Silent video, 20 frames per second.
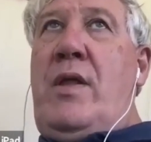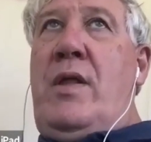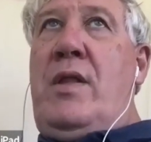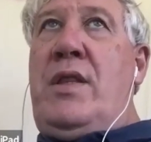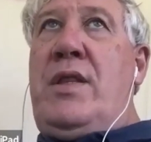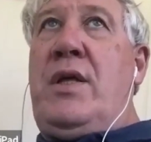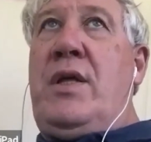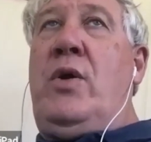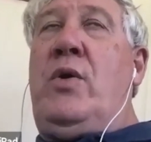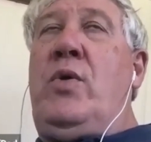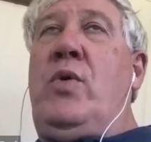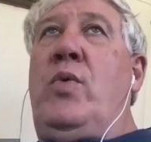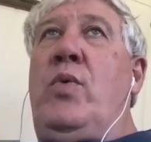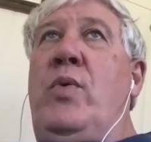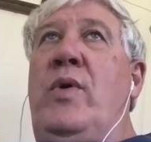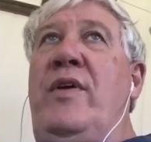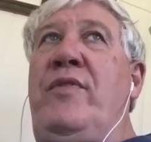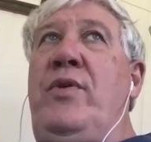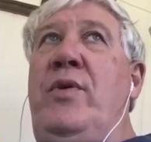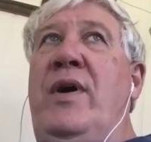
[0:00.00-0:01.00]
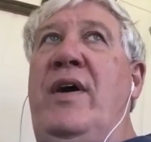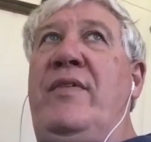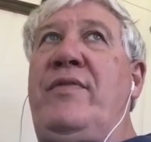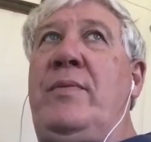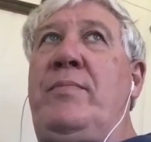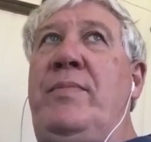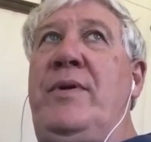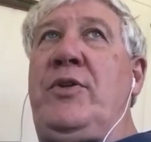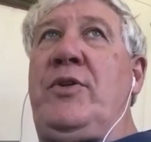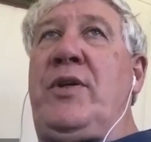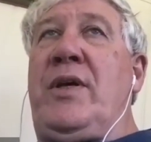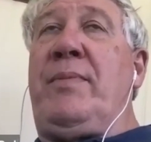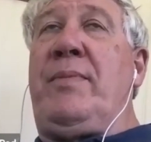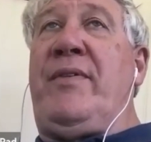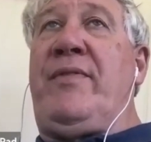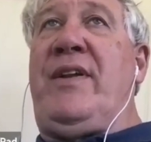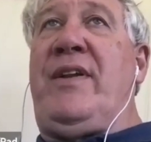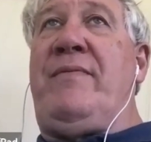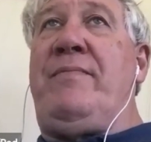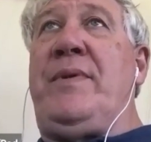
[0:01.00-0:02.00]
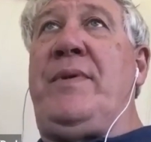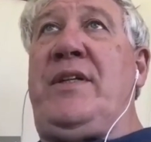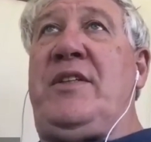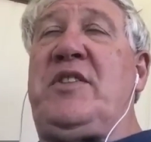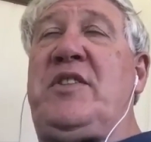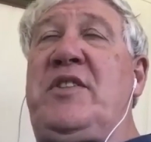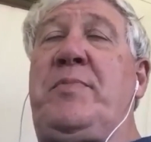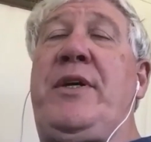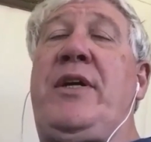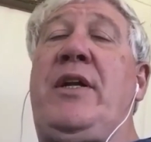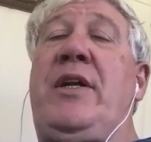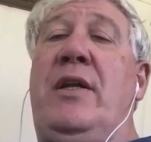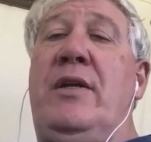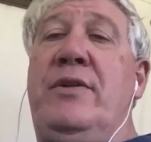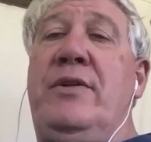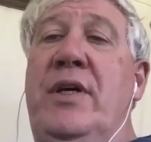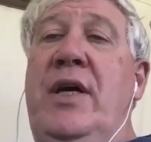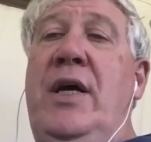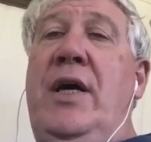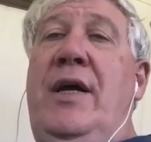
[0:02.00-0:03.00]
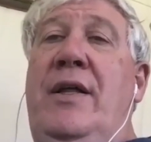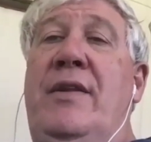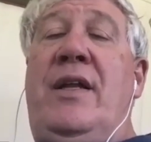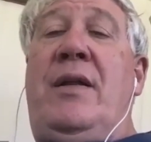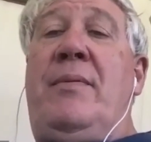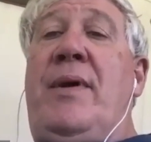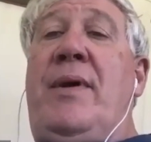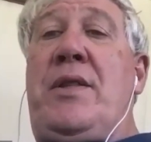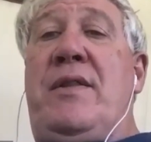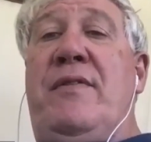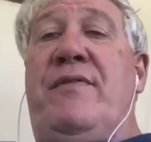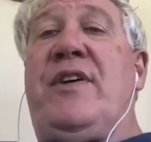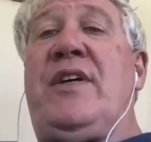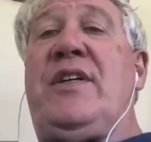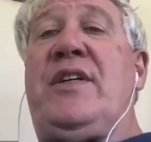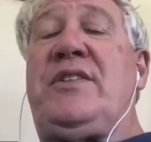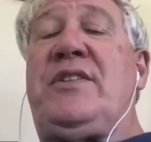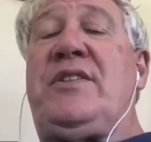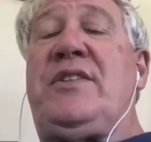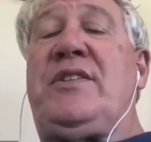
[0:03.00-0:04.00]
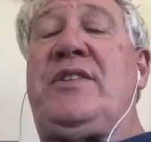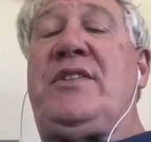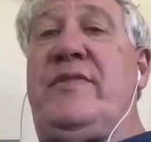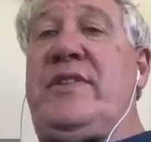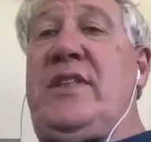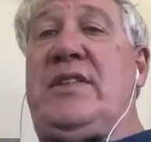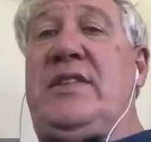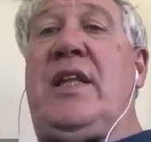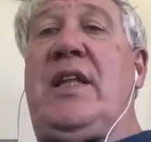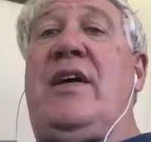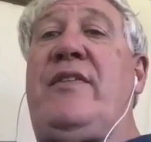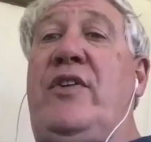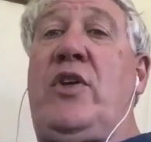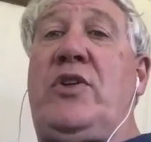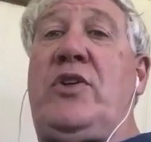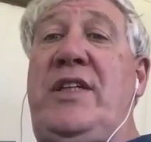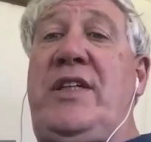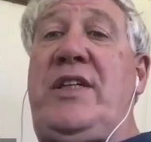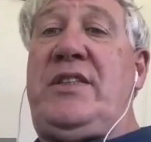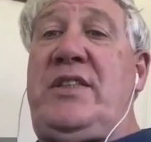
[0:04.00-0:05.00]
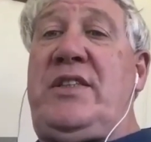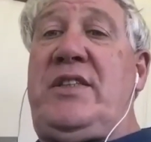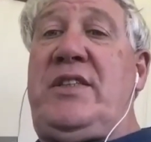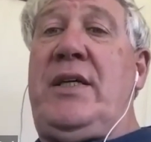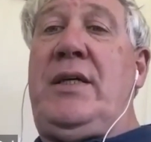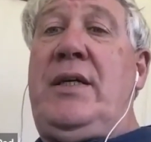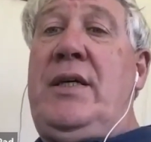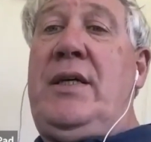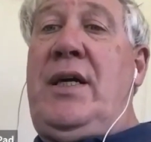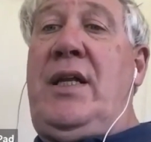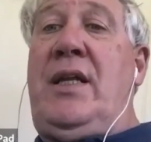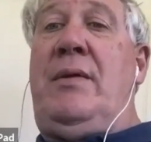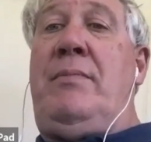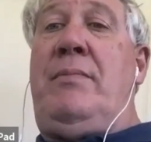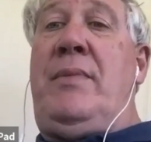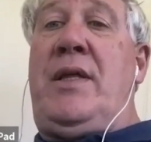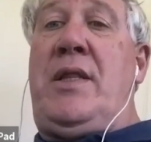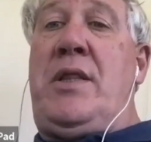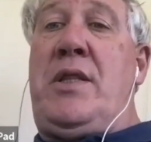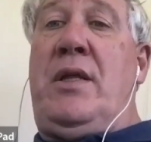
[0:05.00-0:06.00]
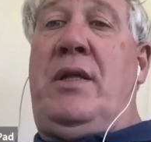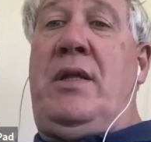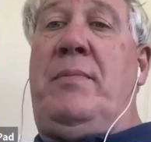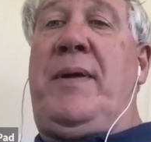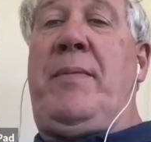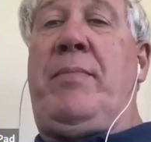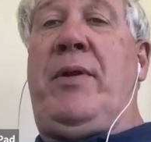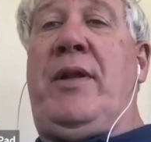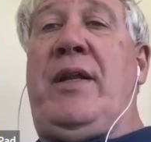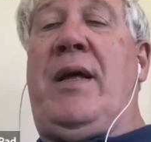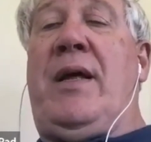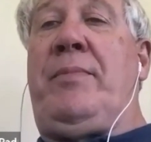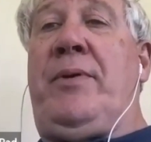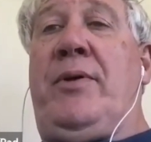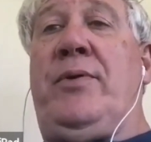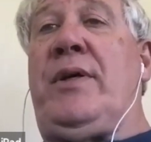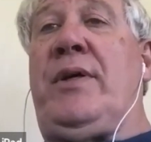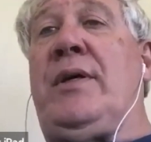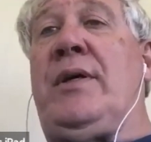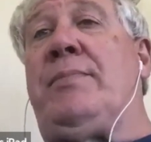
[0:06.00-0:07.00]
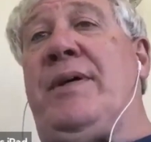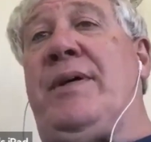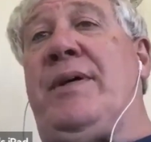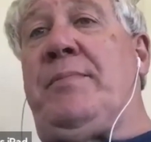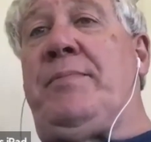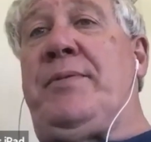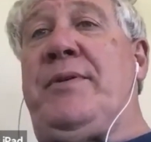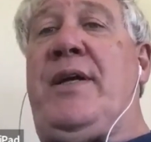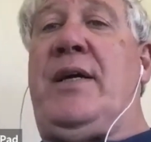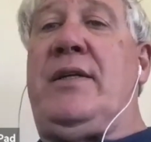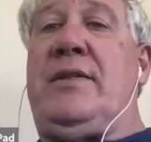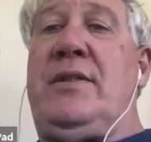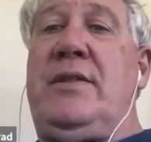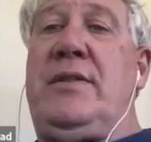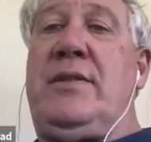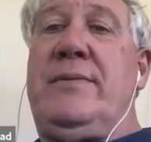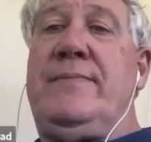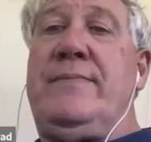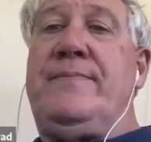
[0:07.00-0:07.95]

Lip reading: So if you have a building above 11 meters sprinklered, then it makes the fire services life a lot easier, and it means that the people in that building are better protected.